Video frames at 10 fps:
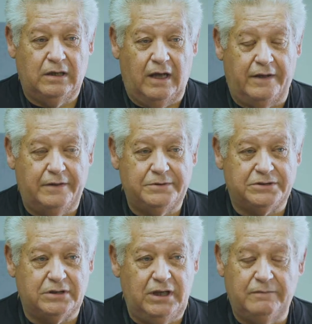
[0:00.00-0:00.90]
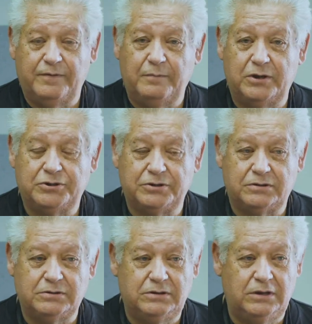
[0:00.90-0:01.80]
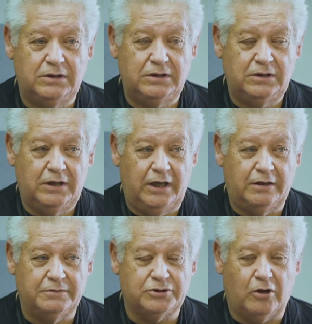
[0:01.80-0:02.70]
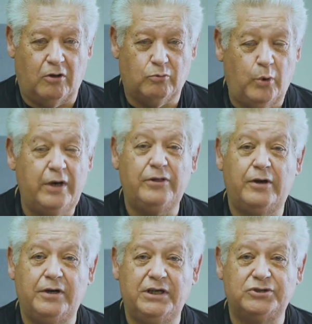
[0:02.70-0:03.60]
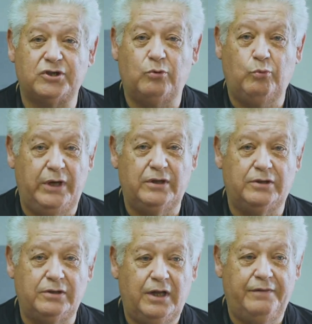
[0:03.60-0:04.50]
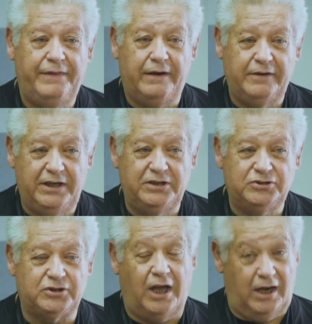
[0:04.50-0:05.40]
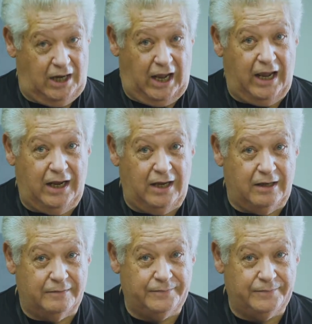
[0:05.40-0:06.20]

And there was an infomercial, and it was called "Where There Is a Will, There Is an A."